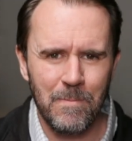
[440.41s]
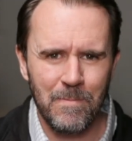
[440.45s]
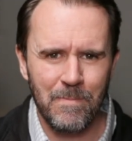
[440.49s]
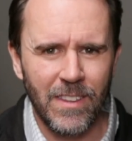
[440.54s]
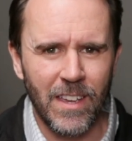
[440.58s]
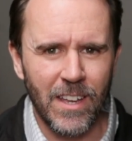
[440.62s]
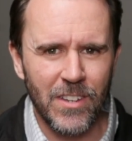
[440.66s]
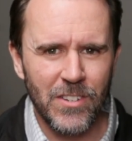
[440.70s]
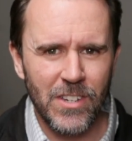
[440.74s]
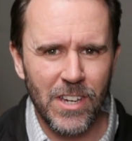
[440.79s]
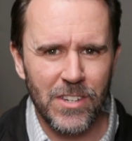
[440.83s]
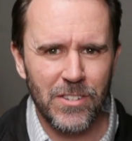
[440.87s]

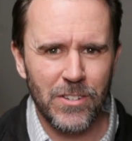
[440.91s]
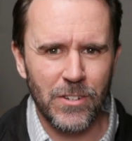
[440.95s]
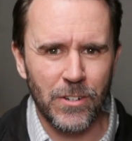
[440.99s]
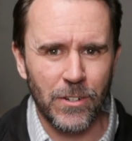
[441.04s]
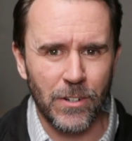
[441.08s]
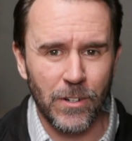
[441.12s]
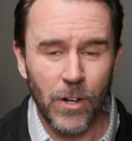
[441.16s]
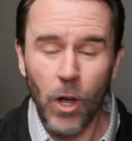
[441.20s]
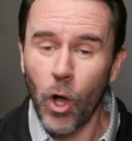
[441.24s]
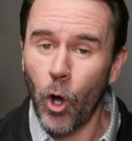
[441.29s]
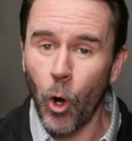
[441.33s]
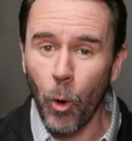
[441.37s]
The
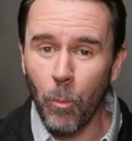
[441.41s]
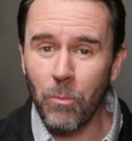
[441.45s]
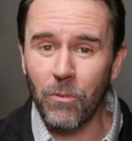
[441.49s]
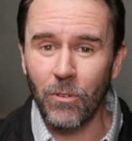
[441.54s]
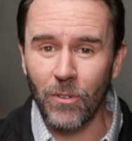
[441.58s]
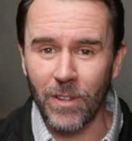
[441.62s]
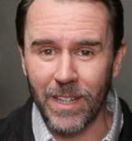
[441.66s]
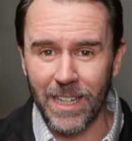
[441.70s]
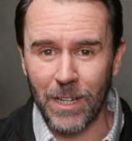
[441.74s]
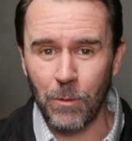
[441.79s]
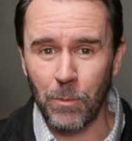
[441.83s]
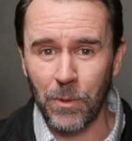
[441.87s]
adjuster,
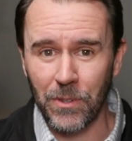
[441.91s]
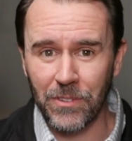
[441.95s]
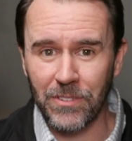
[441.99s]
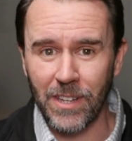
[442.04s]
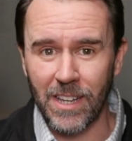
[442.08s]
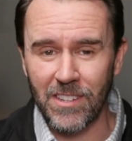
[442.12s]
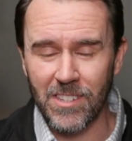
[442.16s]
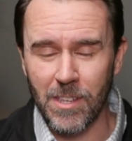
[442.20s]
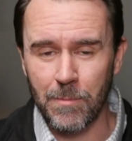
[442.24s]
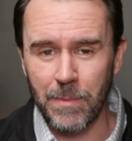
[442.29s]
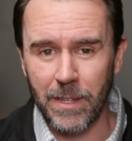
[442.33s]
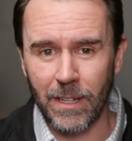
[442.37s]
hopefully, will
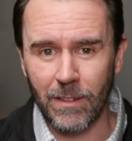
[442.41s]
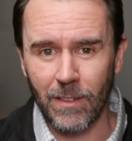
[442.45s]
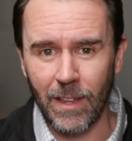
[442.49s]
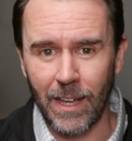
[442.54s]
say something